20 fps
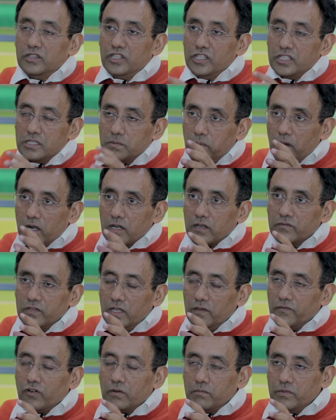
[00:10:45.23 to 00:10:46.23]
this part of
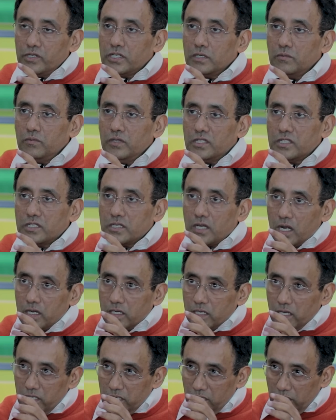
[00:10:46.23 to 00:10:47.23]
the information will
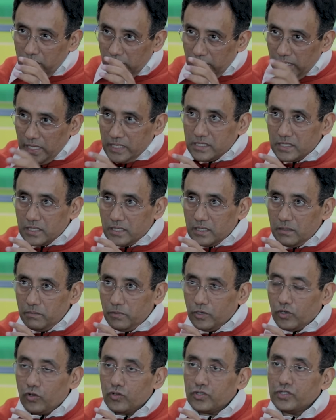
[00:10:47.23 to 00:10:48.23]
start getting lesser,
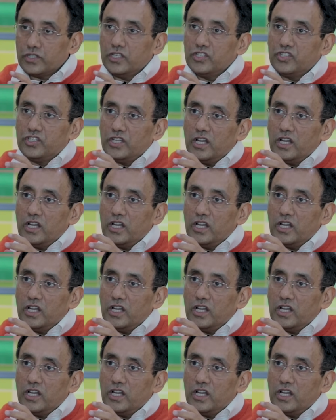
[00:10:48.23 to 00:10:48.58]
because the